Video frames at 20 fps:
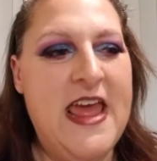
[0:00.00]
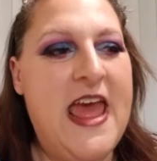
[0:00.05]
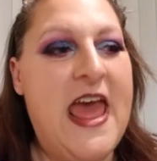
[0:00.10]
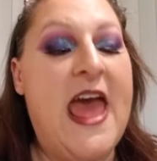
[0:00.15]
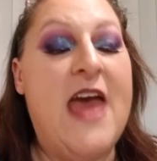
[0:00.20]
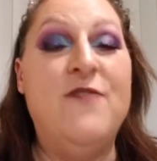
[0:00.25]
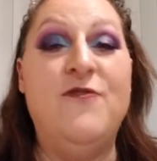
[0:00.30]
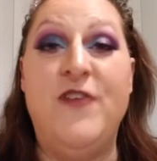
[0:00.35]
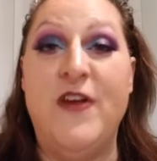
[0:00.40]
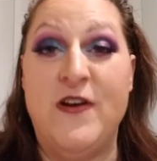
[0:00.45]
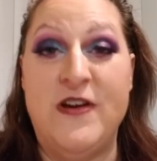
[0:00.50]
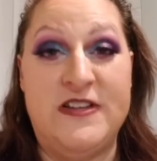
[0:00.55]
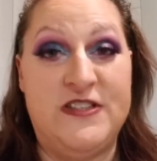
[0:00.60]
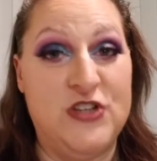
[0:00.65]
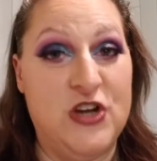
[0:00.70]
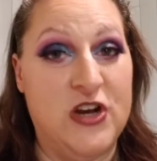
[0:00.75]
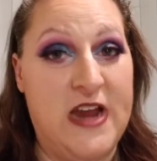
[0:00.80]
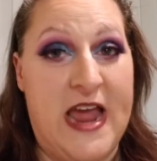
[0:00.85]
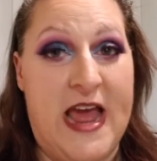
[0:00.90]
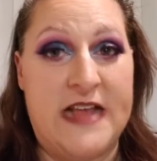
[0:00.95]
and very
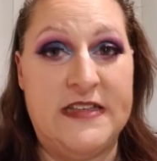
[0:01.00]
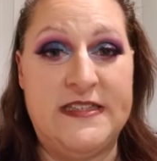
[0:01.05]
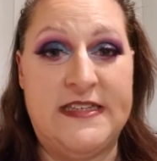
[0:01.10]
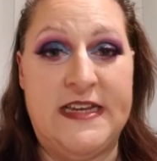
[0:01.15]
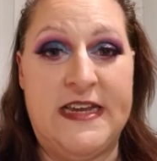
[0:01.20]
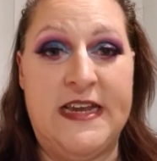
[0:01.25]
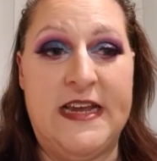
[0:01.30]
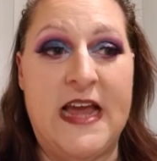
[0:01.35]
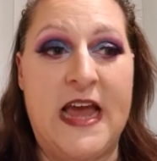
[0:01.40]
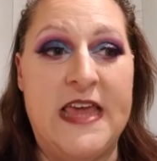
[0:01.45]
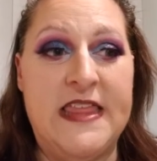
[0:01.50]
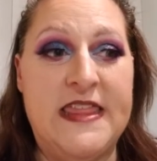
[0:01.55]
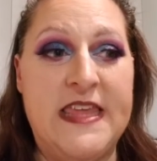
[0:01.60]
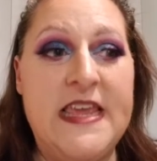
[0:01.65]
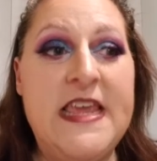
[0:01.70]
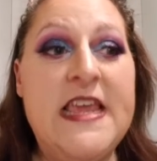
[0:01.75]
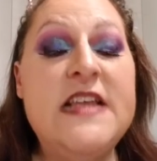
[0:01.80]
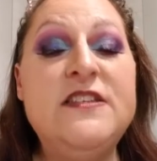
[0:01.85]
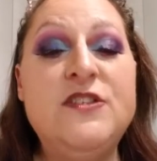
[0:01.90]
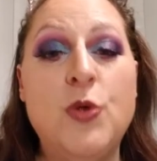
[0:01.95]
sarcastic. I think
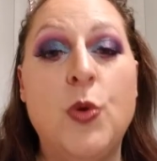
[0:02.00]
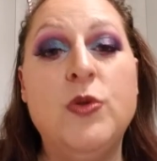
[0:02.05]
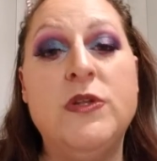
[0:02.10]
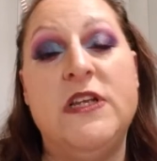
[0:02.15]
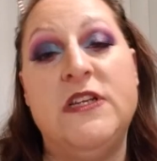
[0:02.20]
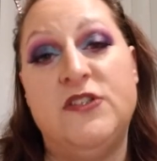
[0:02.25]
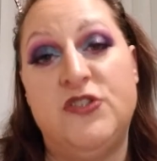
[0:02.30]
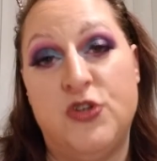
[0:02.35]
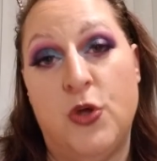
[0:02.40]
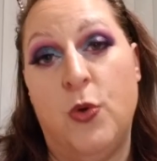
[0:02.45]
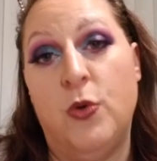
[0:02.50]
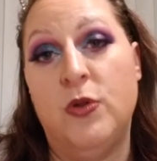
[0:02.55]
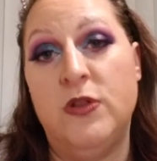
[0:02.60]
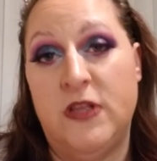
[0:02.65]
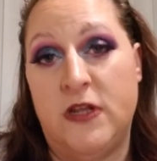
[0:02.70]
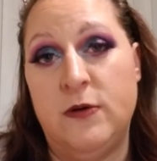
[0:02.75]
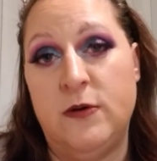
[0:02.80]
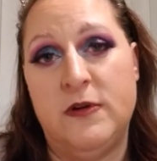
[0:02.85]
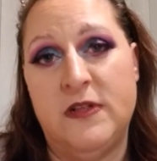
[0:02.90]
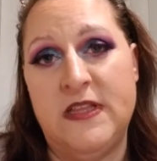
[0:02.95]
he sold his soul
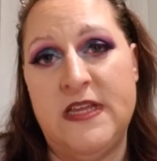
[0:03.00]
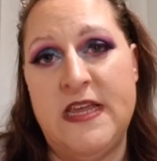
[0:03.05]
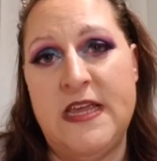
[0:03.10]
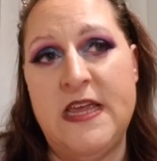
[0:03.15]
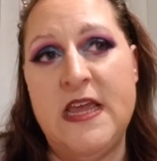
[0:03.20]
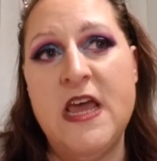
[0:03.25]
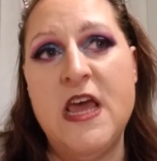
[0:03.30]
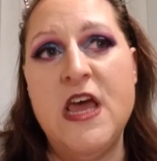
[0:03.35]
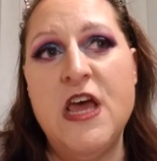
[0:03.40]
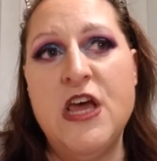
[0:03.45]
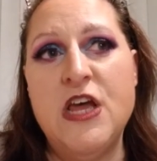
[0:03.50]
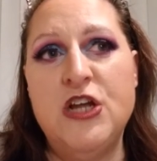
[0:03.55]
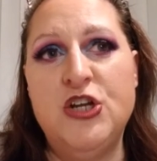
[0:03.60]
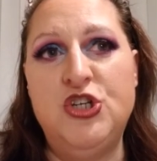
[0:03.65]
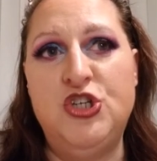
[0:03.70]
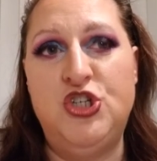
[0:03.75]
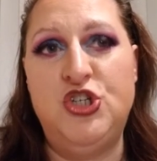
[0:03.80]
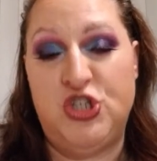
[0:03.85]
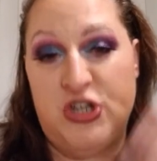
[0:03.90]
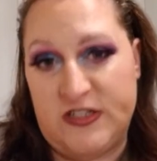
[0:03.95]
literally
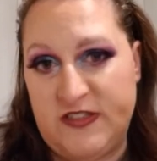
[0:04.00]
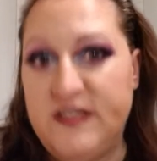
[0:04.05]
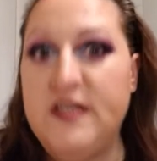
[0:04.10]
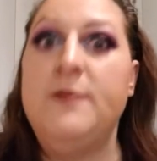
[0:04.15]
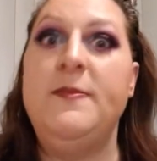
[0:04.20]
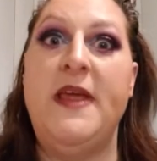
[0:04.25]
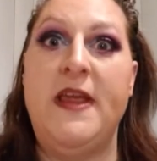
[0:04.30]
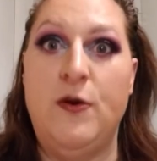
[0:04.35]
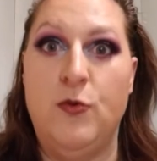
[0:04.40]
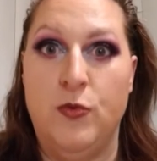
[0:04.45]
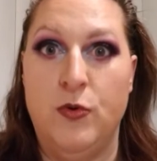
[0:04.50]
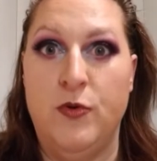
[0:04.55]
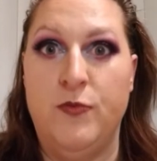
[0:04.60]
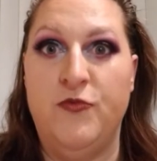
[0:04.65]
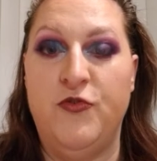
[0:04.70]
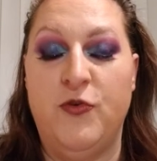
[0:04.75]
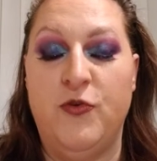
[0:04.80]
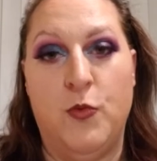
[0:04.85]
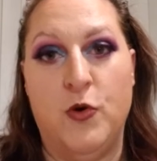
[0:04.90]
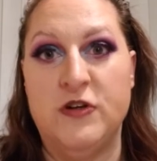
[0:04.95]
just to make room
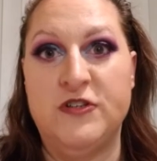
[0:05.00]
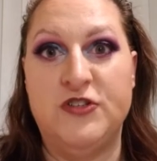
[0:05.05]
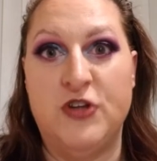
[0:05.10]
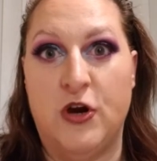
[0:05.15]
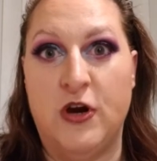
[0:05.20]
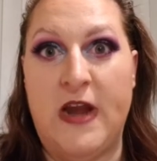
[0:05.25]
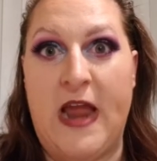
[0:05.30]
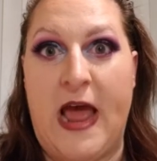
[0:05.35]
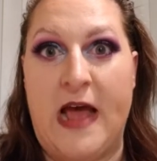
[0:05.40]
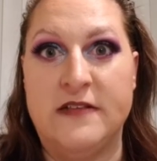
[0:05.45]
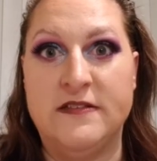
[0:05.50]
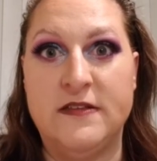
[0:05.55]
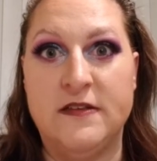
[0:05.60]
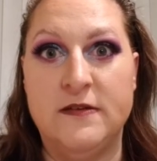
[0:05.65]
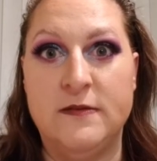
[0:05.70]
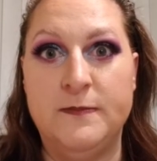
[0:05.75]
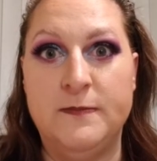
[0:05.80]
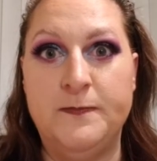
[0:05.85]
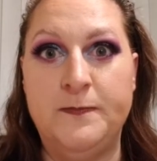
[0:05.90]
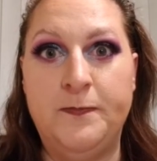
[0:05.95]
for more
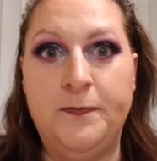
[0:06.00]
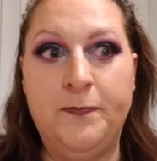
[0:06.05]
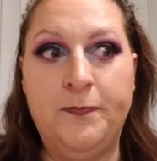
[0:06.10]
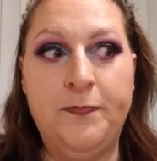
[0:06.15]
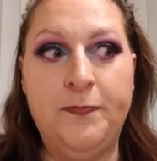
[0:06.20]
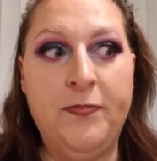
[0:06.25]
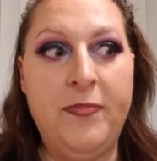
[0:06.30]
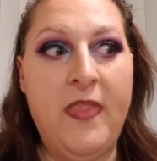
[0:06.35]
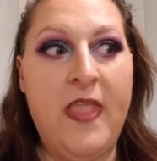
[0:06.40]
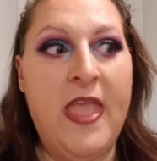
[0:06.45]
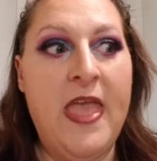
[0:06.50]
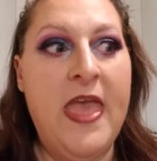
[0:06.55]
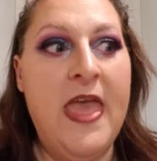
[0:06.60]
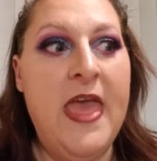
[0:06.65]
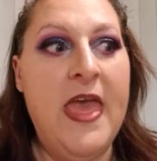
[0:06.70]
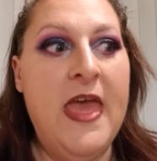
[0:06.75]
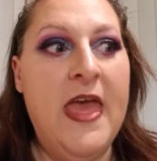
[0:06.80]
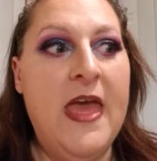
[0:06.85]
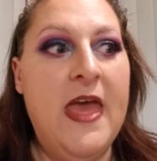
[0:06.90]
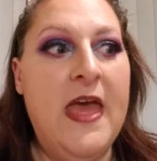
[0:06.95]
sarcasm.
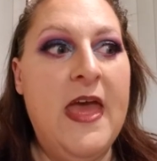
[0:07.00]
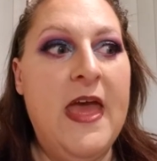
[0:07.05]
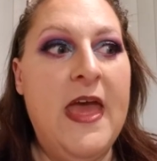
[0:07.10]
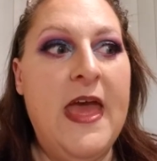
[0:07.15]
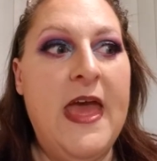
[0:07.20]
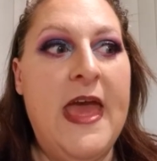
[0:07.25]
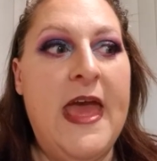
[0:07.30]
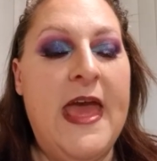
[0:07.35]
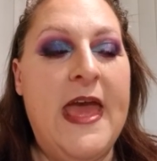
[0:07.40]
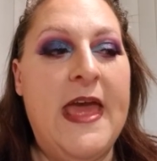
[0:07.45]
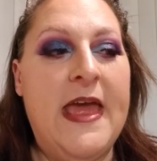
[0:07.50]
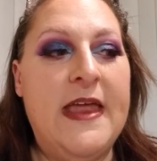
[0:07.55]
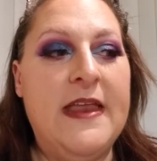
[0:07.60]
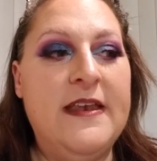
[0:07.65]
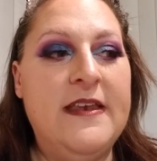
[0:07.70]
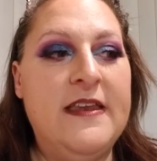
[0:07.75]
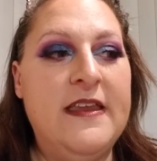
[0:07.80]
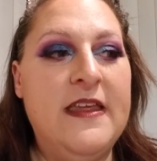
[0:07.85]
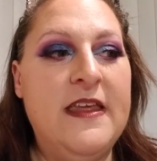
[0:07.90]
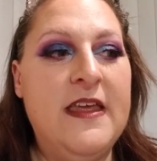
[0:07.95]

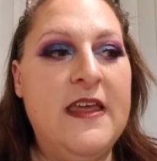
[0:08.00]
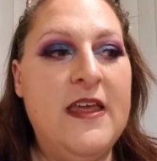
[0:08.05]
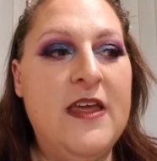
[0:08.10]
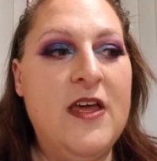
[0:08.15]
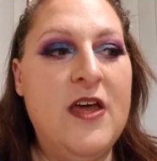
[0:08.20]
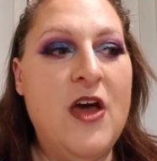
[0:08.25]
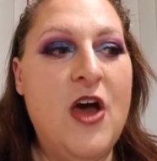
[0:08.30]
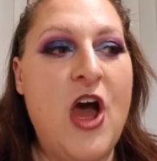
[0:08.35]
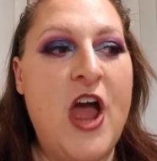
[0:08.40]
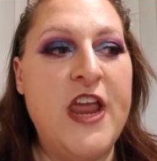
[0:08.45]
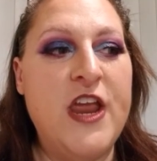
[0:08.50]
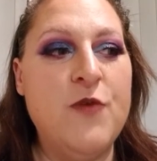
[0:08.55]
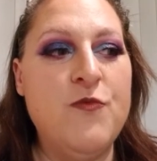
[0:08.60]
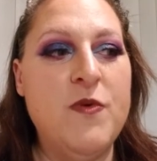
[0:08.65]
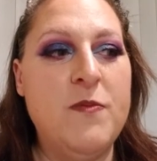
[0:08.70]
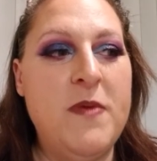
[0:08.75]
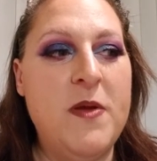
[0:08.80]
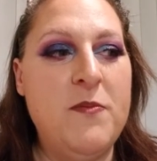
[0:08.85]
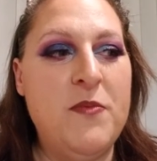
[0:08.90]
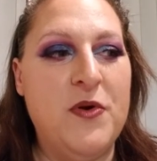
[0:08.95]
And I can
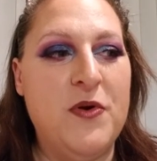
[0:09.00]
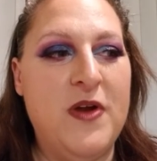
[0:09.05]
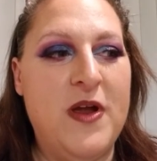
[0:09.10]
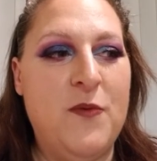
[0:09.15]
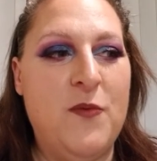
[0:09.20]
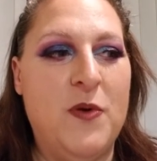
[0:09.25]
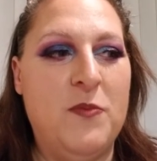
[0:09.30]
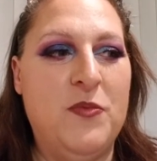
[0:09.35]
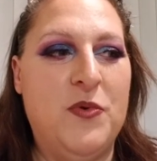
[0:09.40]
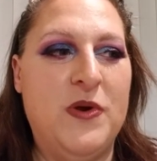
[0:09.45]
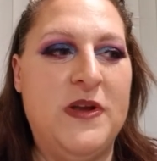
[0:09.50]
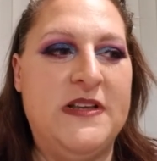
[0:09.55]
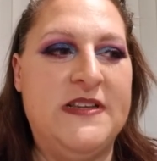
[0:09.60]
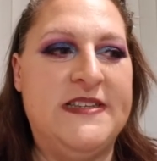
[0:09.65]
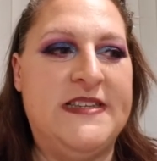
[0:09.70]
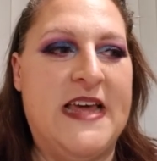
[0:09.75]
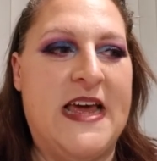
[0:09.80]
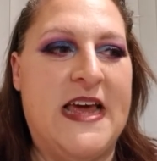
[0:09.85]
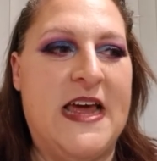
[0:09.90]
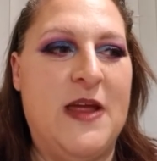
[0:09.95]
remember at one point in
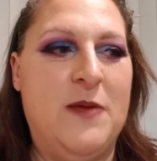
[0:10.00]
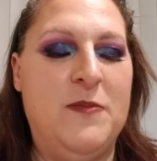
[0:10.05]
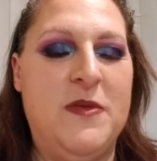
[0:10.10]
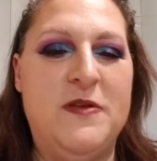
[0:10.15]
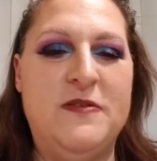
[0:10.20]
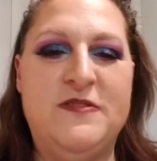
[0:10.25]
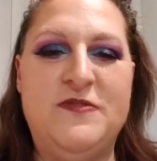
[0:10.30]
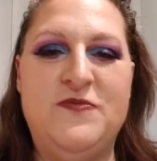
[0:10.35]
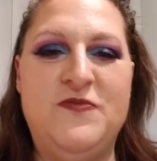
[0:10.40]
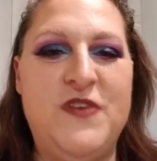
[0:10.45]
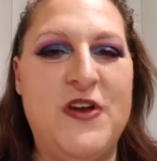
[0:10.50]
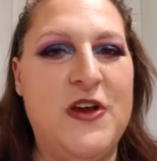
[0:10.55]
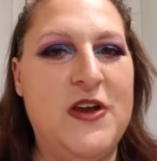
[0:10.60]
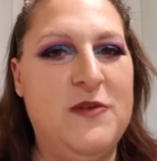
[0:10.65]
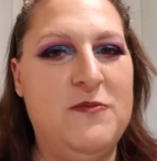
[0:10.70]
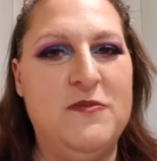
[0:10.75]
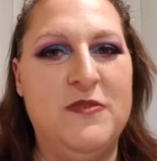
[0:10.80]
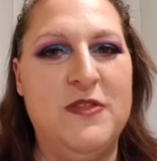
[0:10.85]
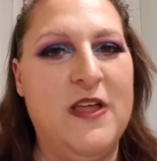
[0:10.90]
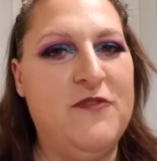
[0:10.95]
time, he was
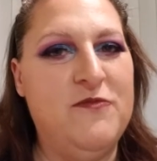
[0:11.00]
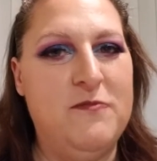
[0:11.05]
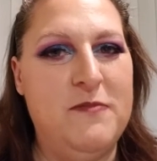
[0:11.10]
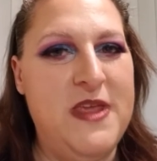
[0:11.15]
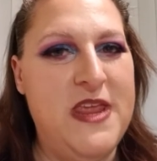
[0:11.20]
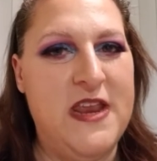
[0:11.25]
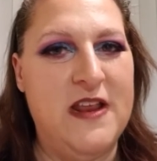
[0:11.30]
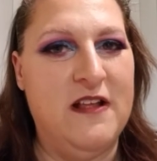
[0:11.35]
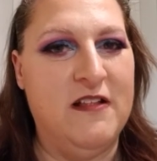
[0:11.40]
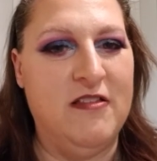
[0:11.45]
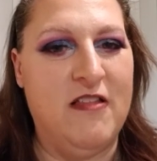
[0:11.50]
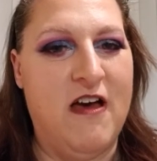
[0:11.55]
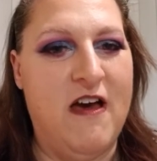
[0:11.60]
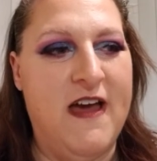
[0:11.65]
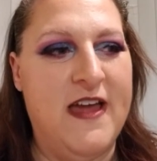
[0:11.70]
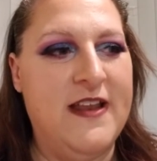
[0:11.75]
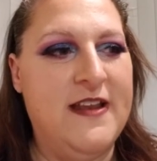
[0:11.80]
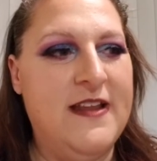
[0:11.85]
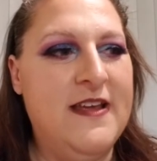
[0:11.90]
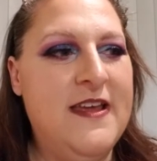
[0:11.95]
loved meat a
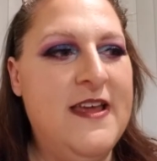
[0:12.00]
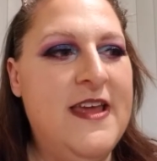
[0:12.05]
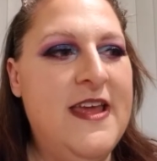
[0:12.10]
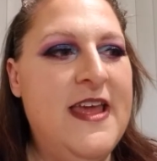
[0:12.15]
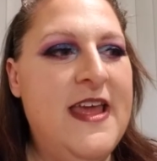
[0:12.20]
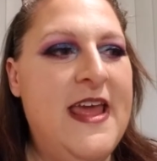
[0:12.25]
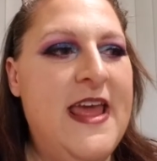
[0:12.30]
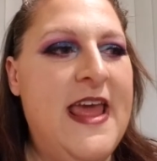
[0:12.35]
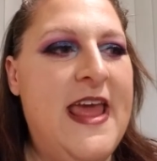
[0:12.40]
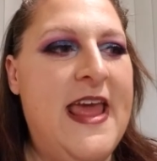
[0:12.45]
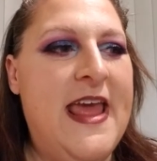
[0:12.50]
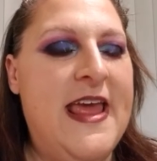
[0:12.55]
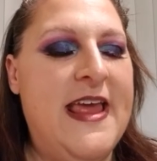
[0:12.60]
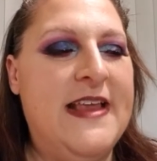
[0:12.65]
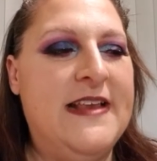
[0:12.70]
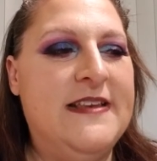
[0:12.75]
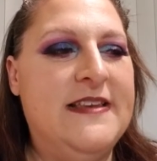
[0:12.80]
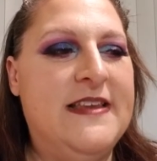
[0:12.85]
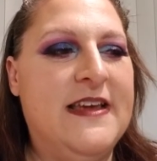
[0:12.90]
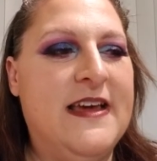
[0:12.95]
lot.
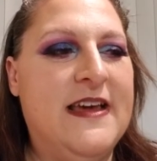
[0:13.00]
And